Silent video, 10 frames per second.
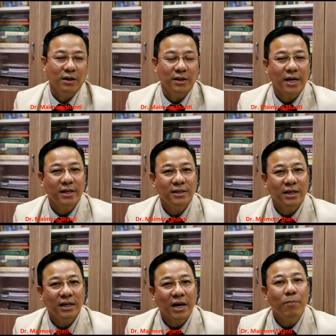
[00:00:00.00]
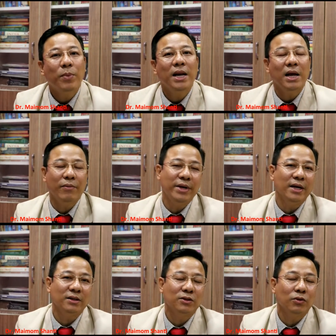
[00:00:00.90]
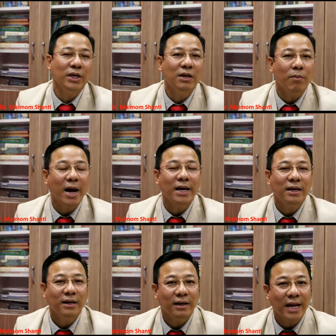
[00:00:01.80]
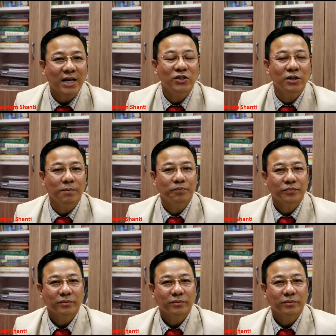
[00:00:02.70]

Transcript: There is an ample evidence. So in my next